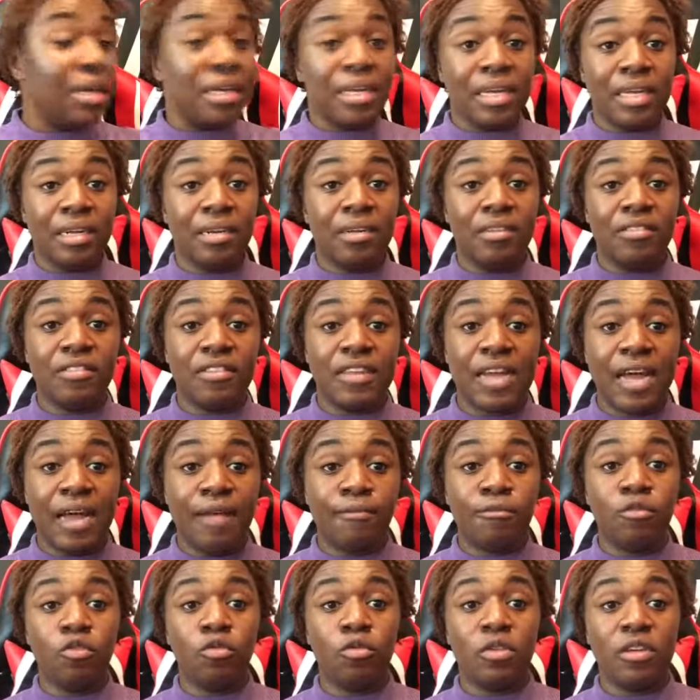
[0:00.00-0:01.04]
it is
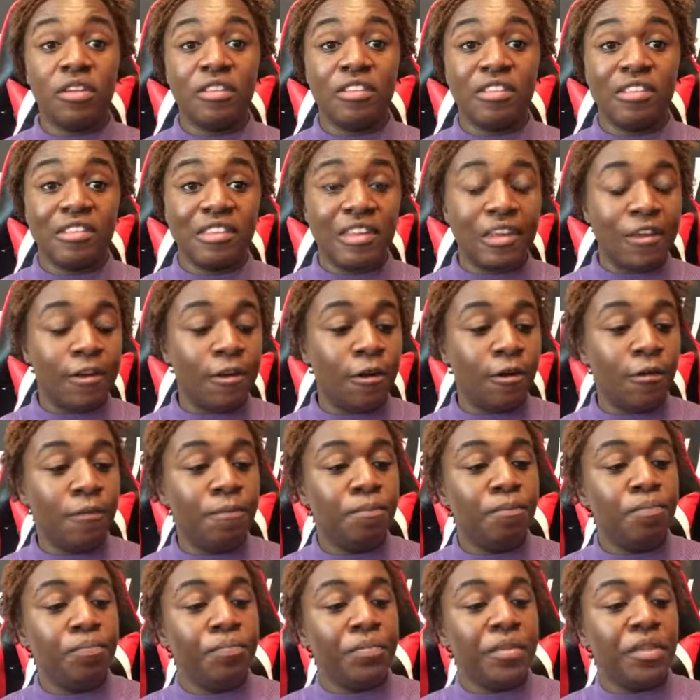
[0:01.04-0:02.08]
time to
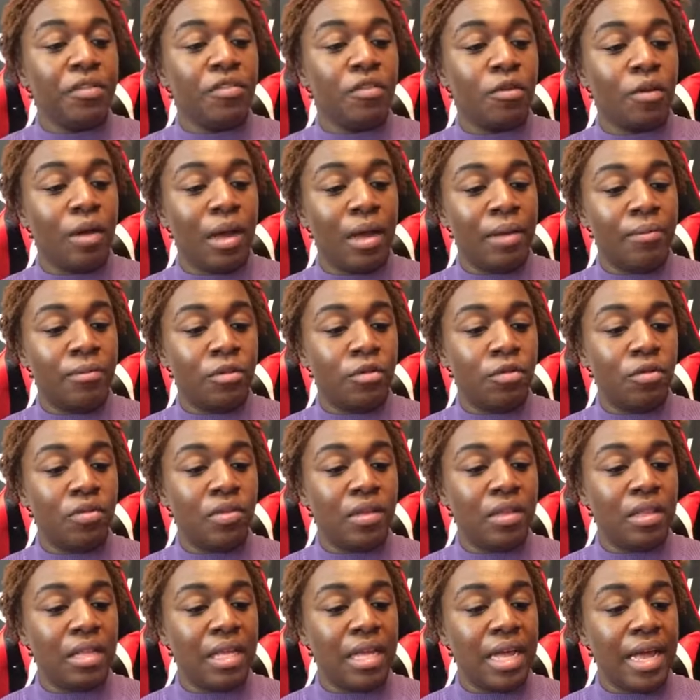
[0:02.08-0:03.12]
conceal. So I'm
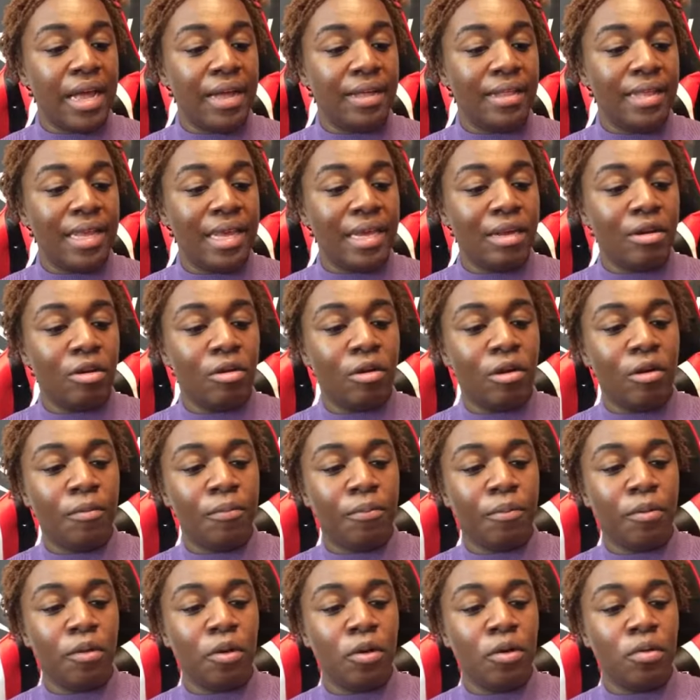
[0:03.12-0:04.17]
using the LA Girl
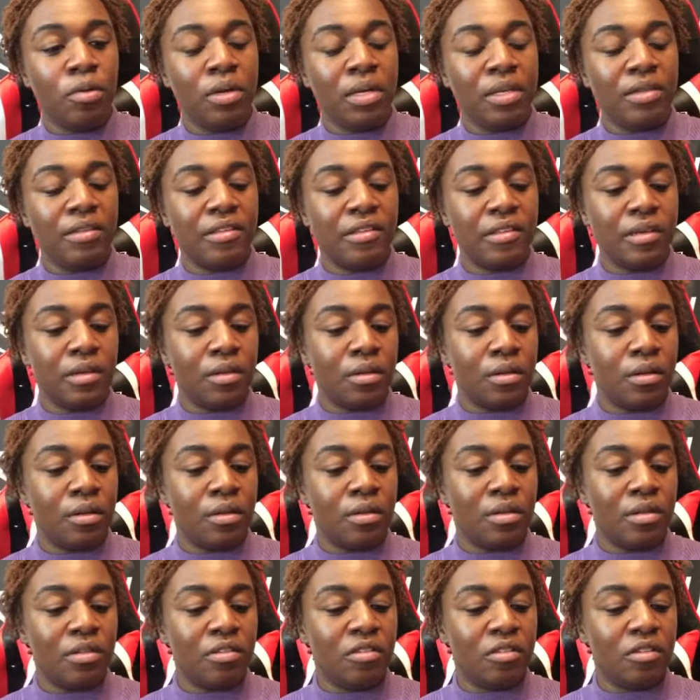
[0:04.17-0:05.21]
Pro Concealer.
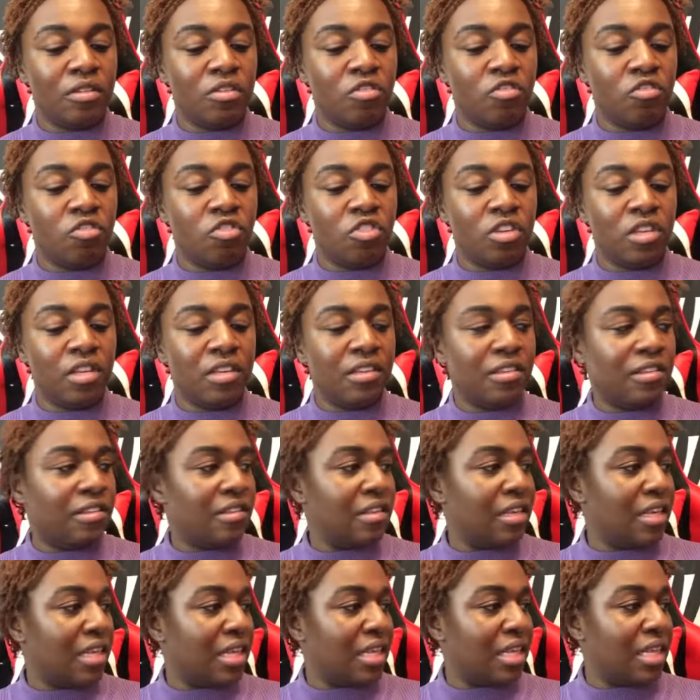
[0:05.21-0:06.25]
This is
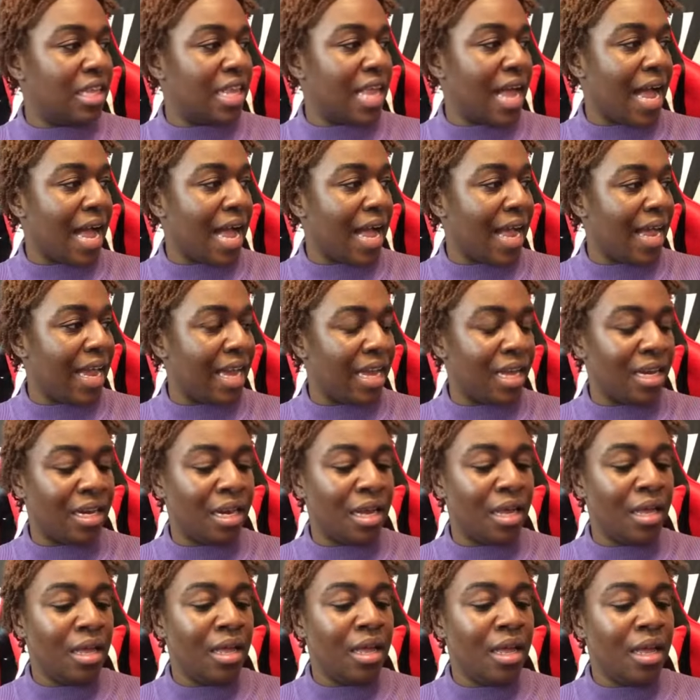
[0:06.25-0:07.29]

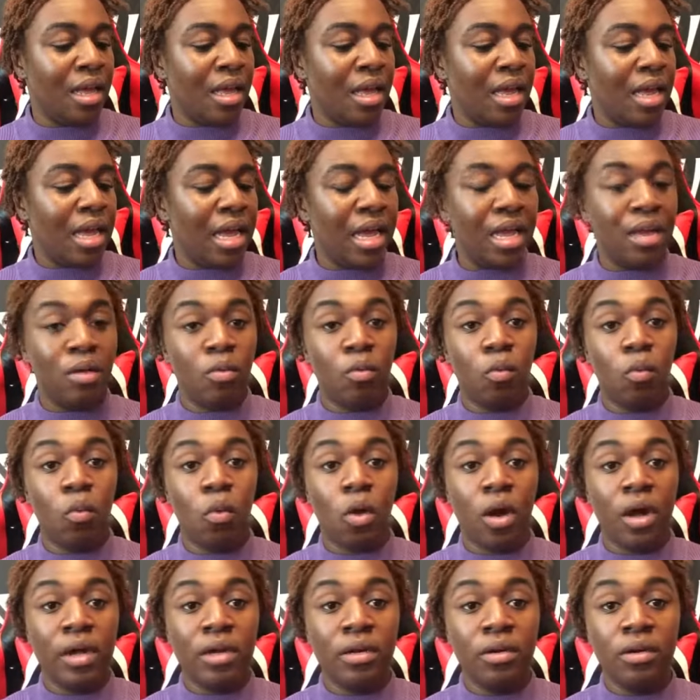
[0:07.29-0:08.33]

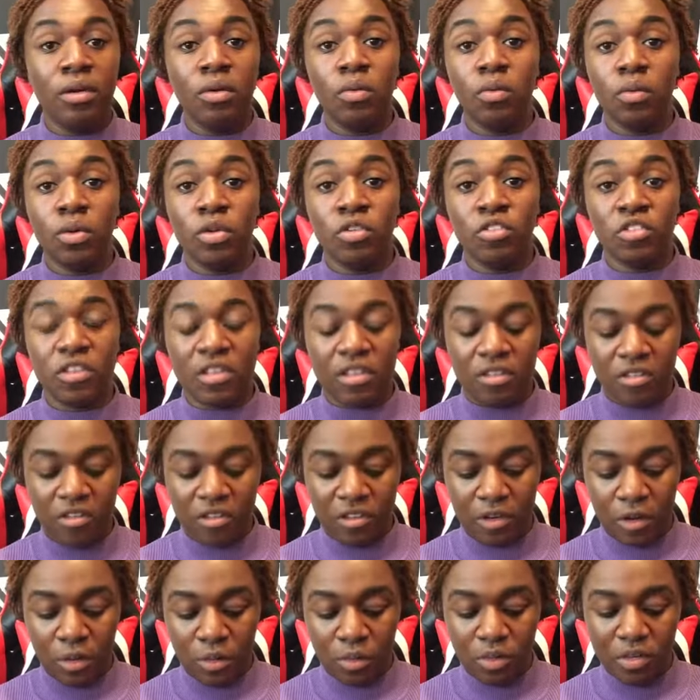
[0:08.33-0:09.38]
GC981, which is
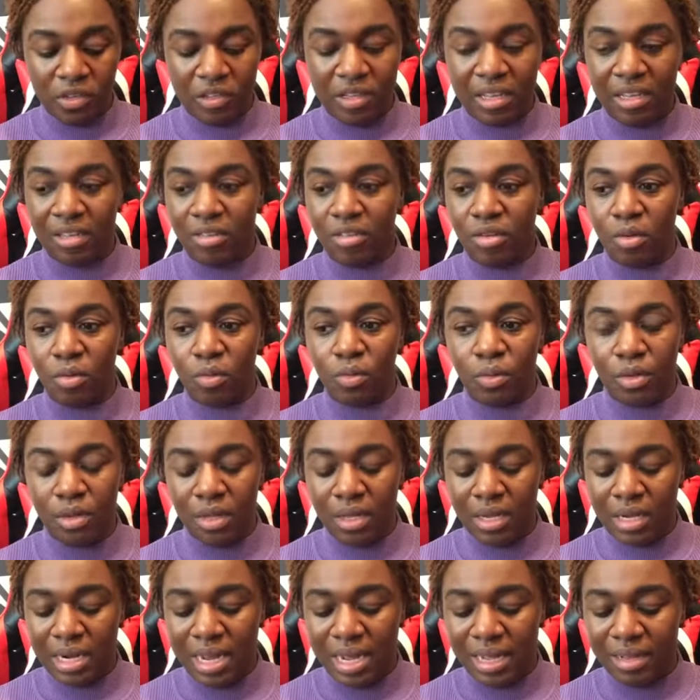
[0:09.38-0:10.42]
Toast. It's a
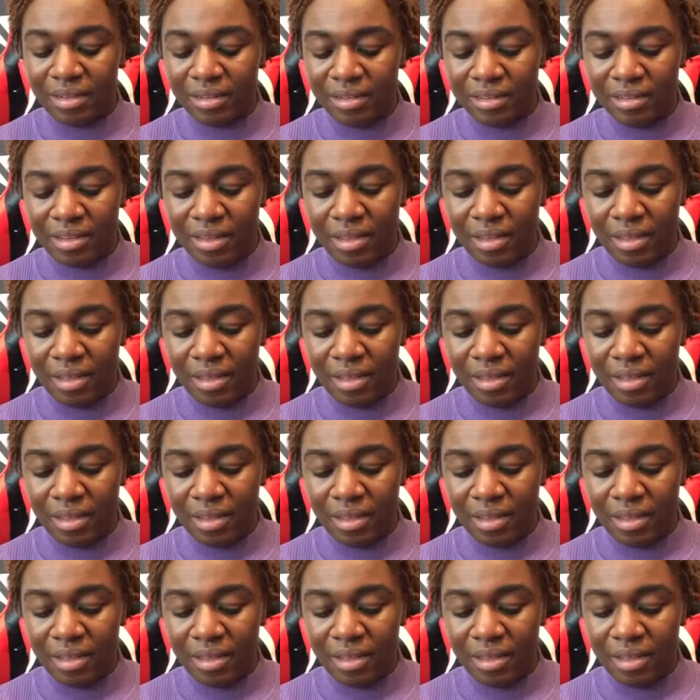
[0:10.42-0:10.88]
really nice,